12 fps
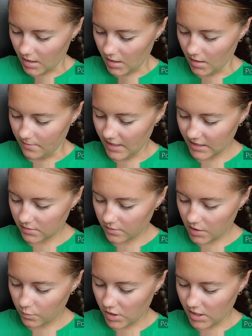Um, next
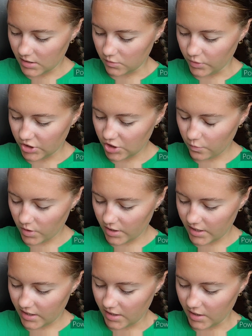one was Wish You
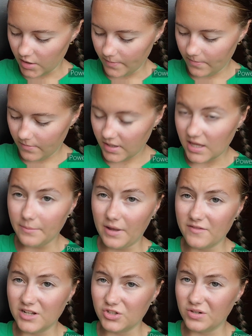Weren't Here, Camp
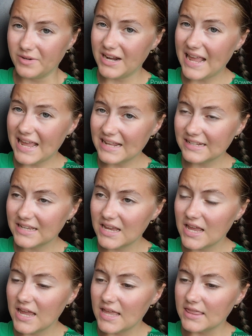Confidential number 8.
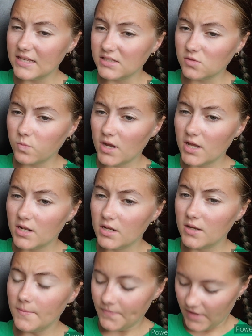This
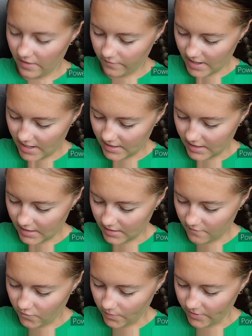one I
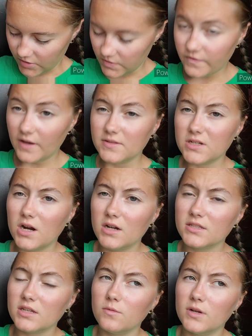rated 4.25
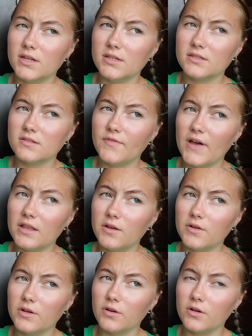stars. It was
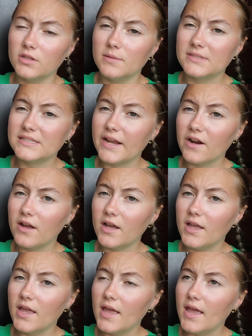followed girl named
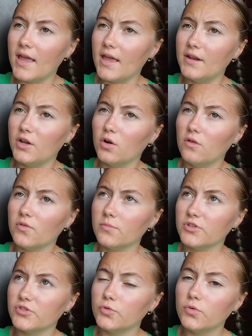Sarah, and a girl
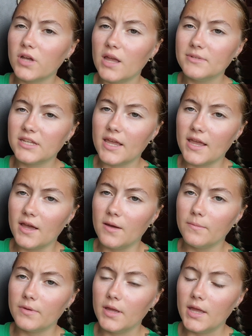from her school came to
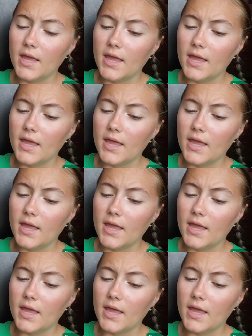camp,